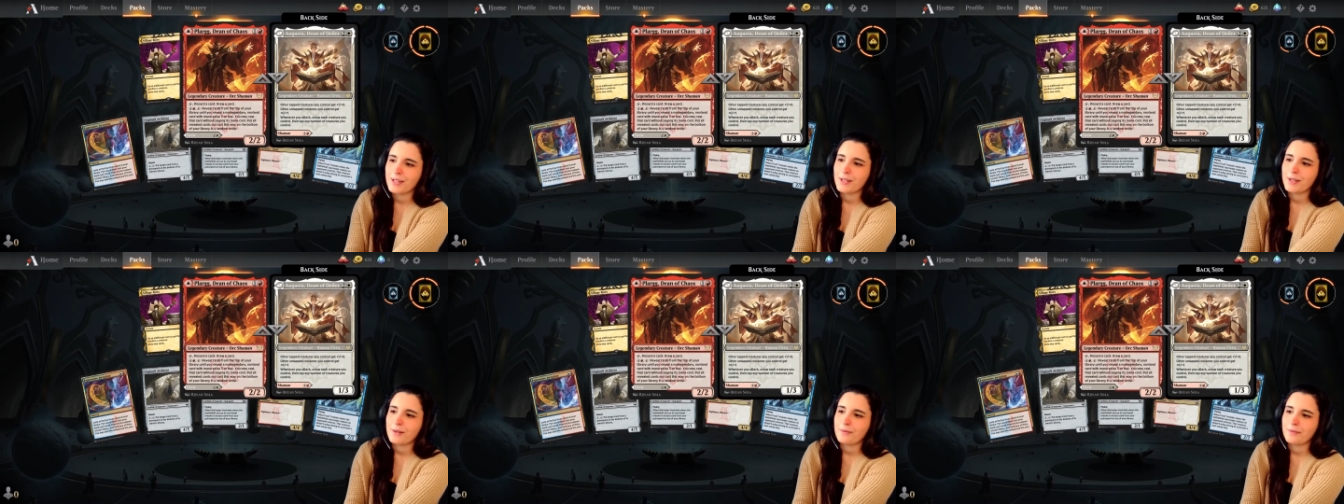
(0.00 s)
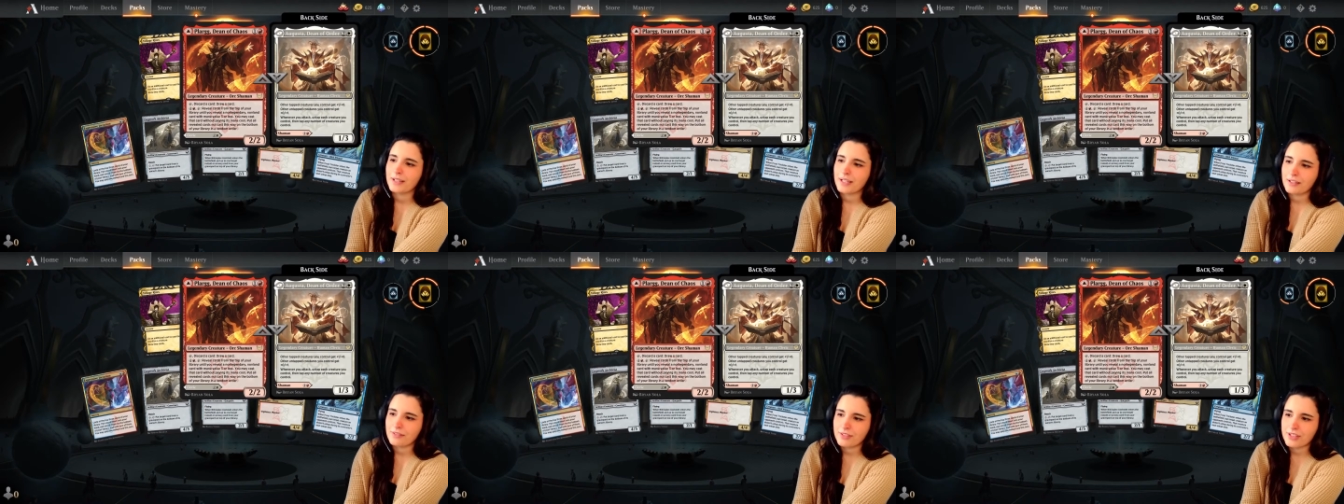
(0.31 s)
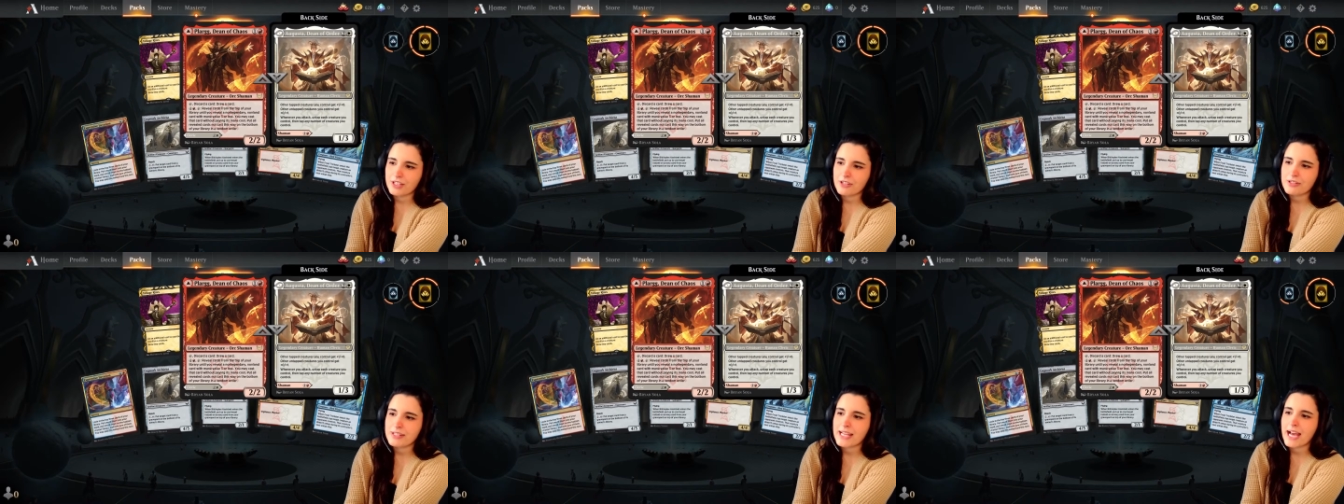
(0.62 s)
Whenever
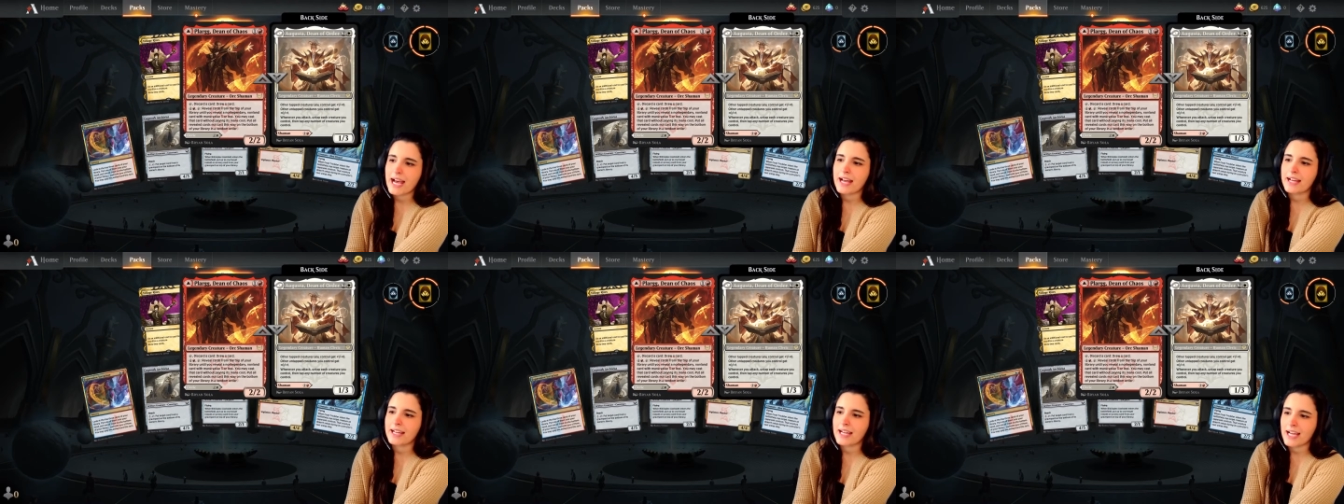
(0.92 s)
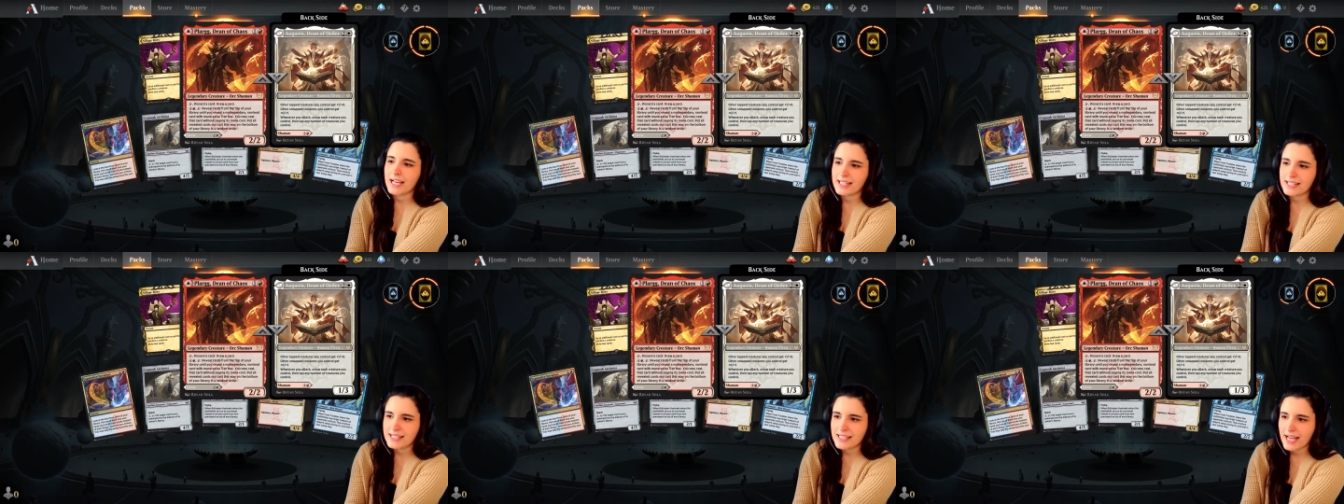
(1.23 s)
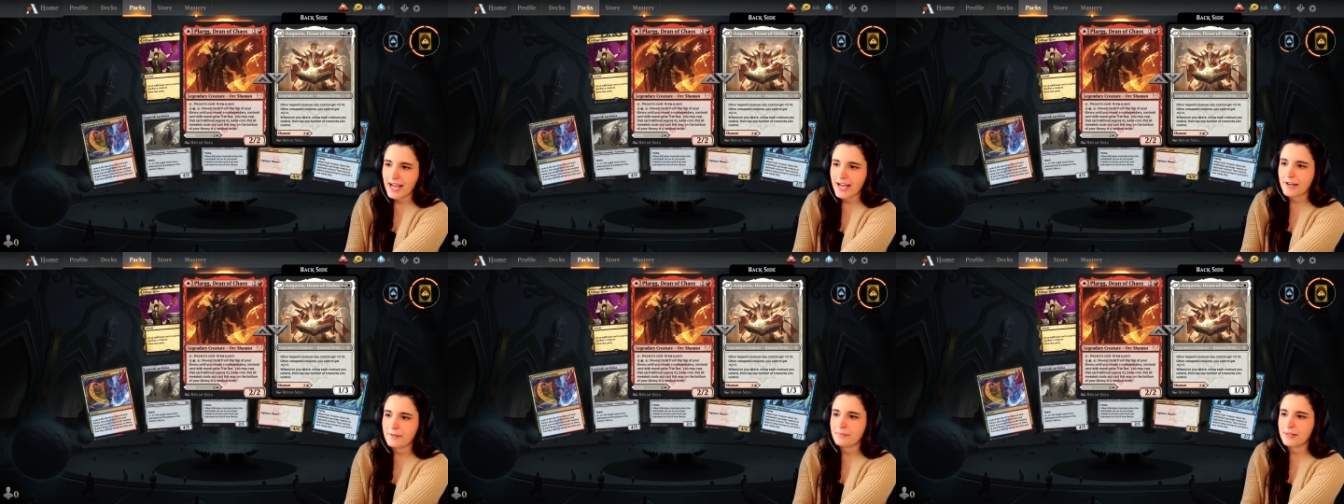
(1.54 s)
you attack,
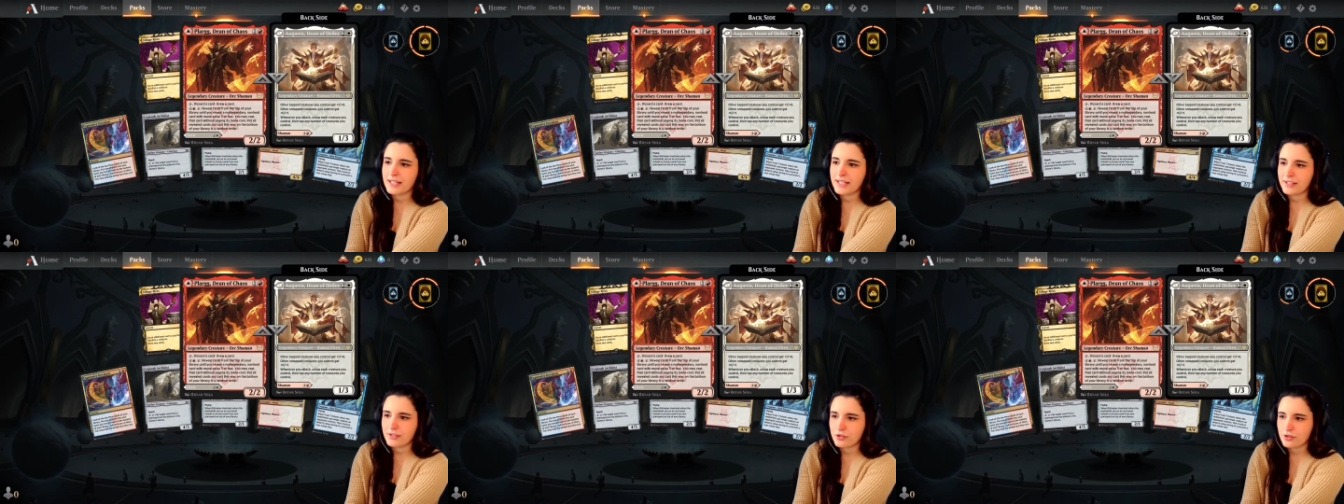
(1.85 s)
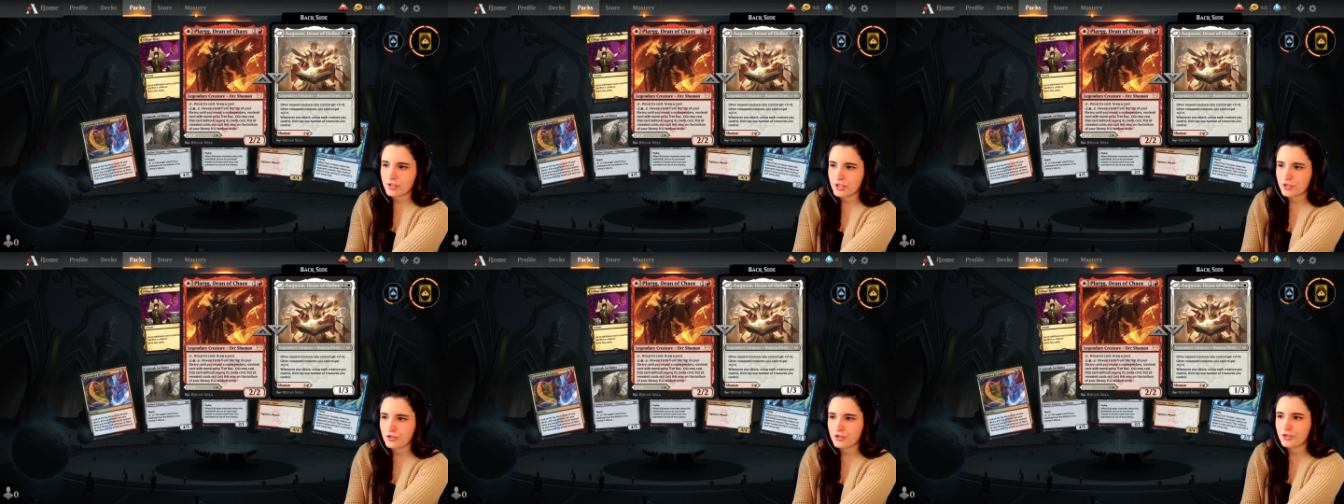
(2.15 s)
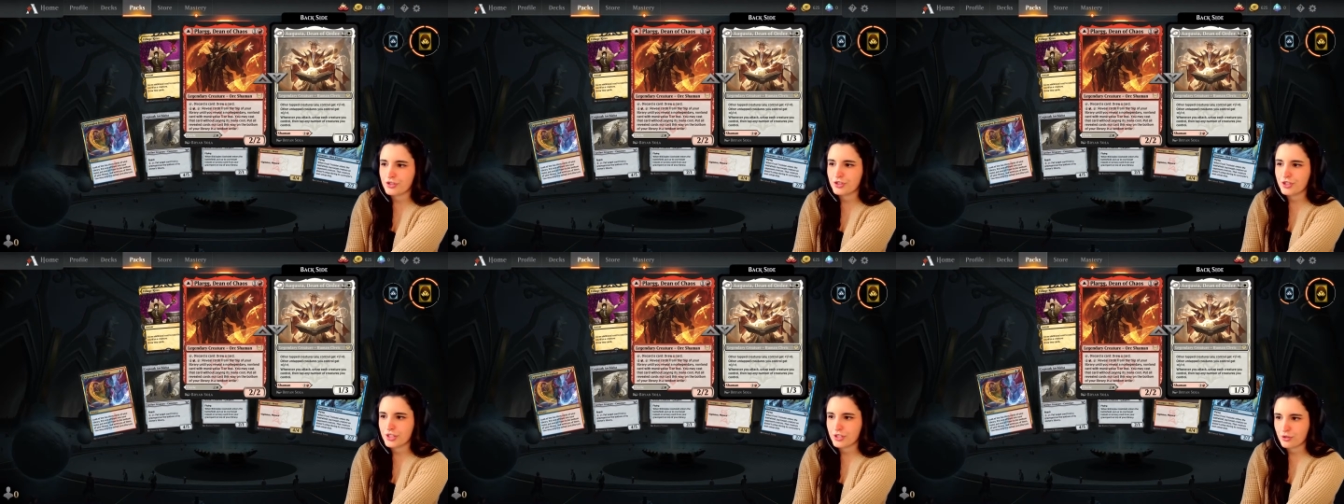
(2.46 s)
untap each creature
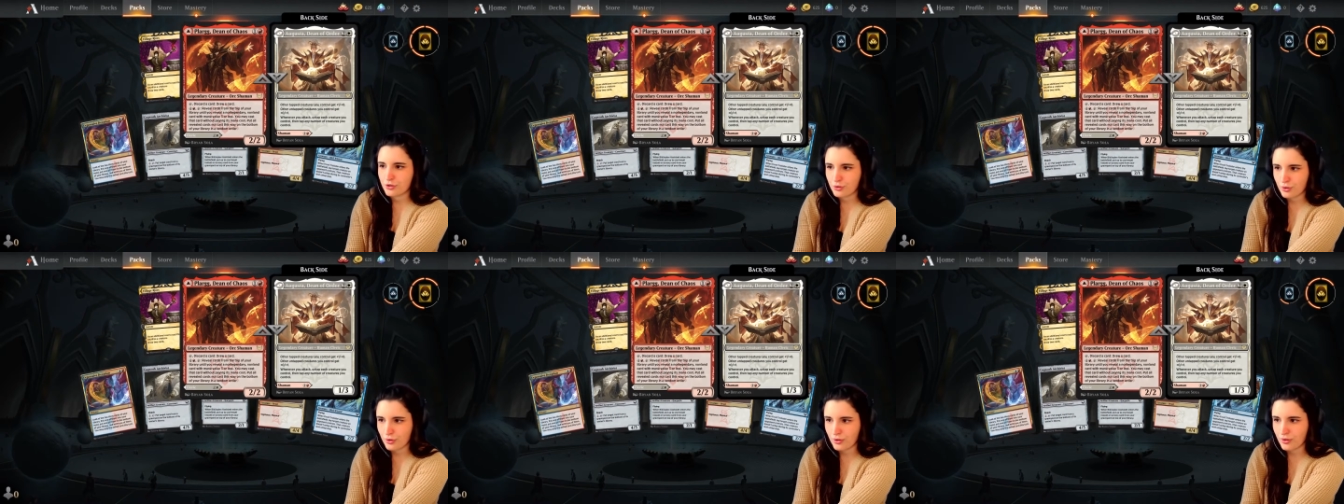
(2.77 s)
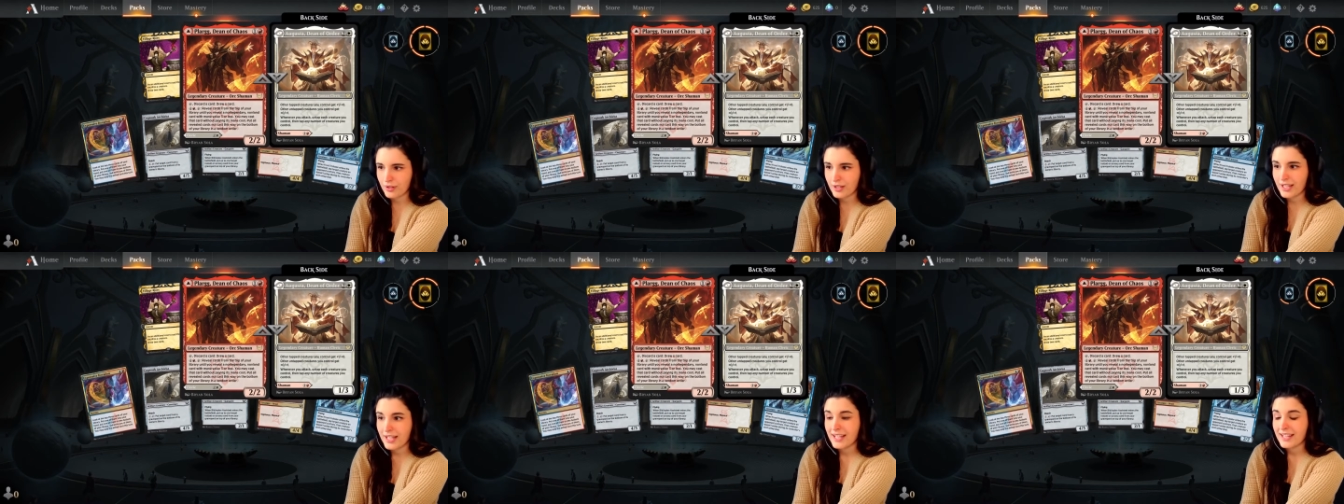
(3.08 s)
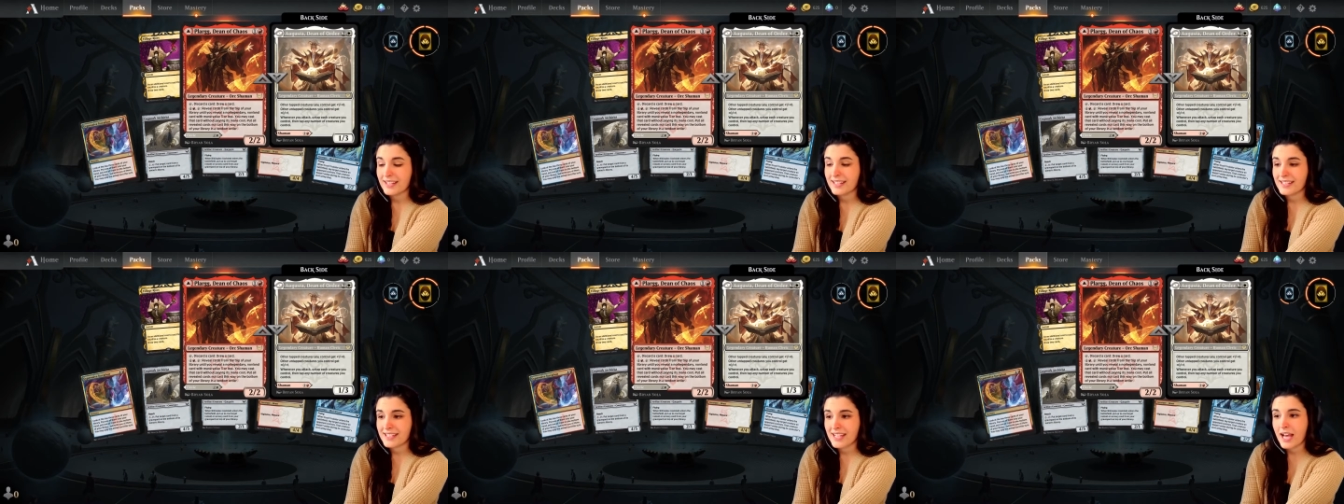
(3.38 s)
you control
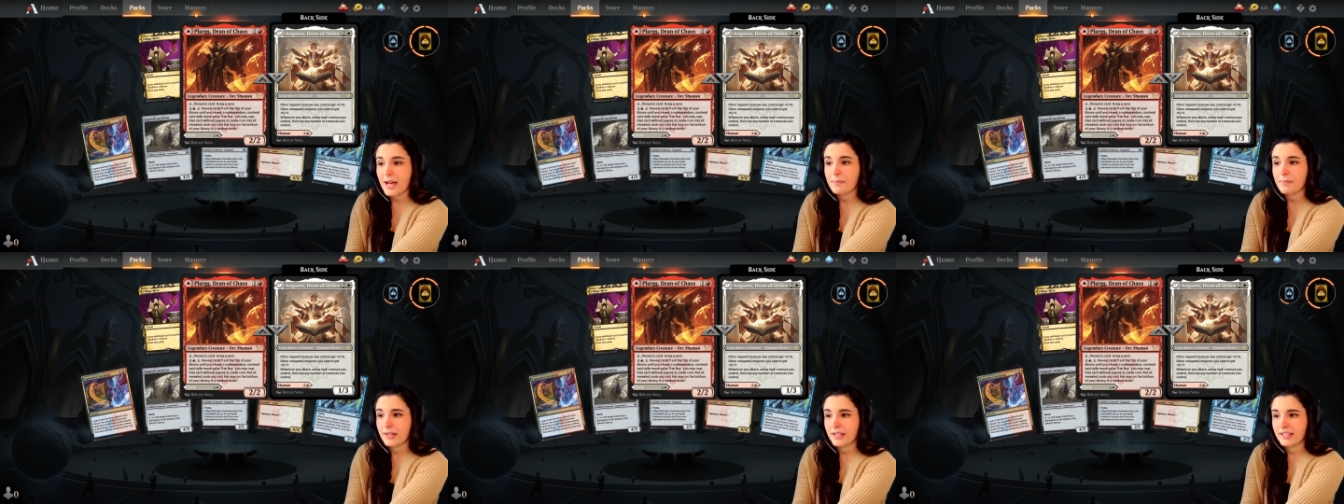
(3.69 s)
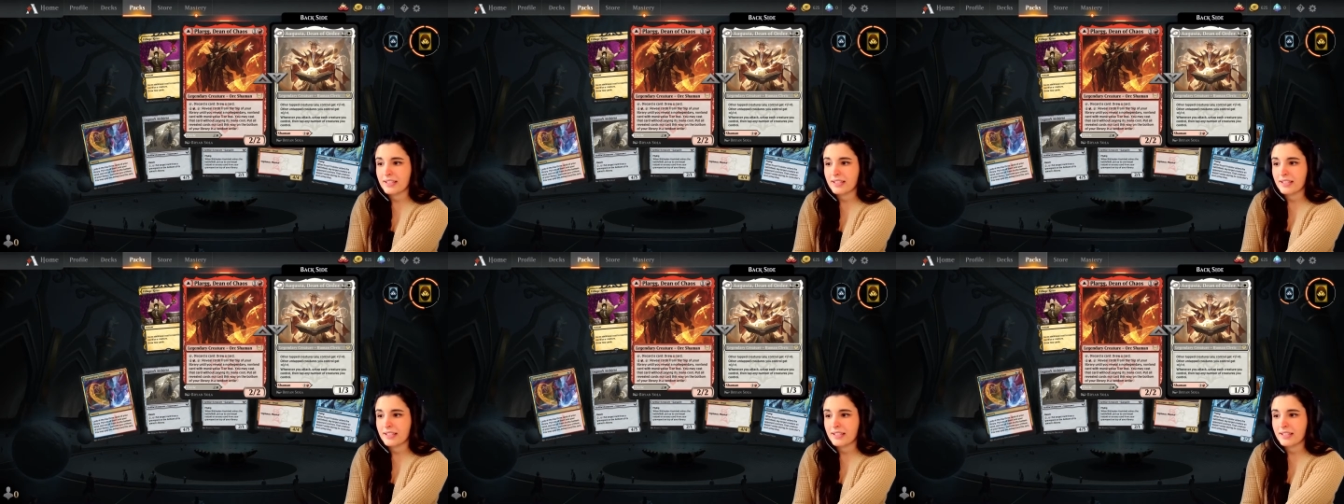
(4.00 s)
and tap any